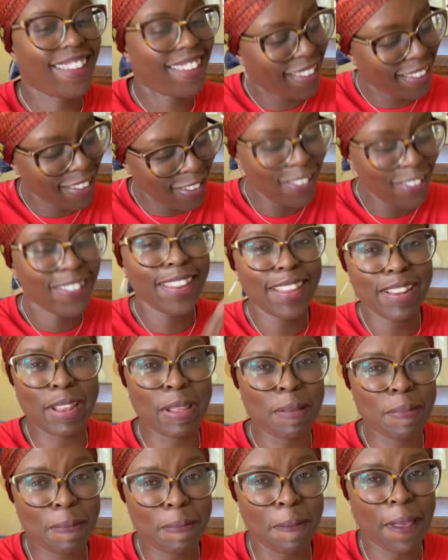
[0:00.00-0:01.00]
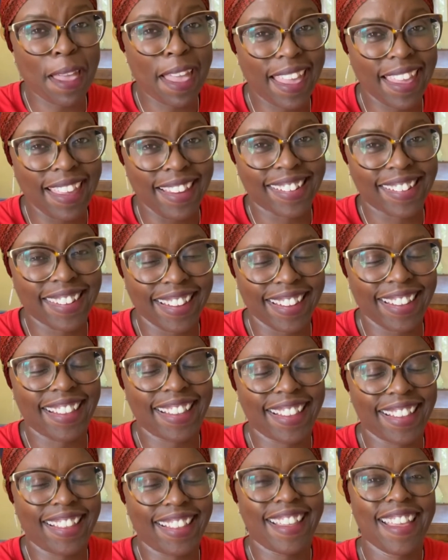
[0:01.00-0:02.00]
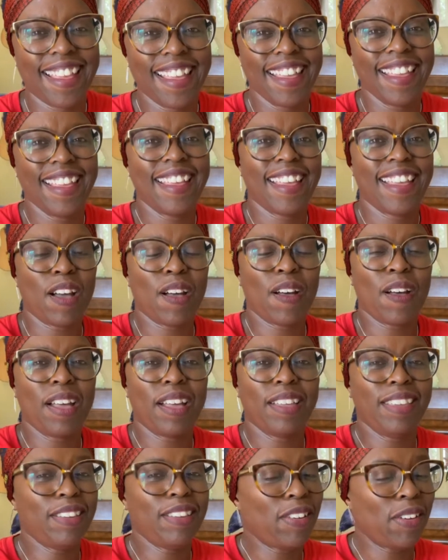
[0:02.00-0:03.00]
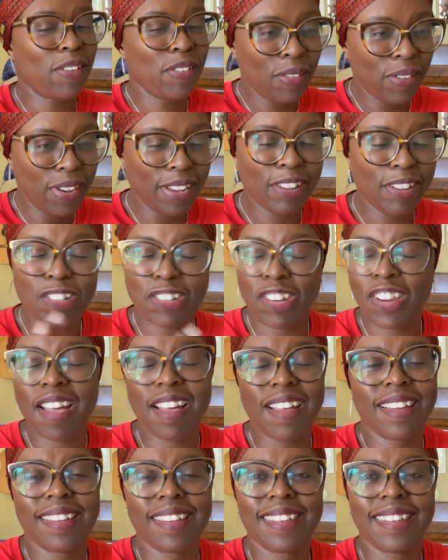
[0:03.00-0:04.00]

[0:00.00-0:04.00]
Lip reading: You need to be paid. You need to charge.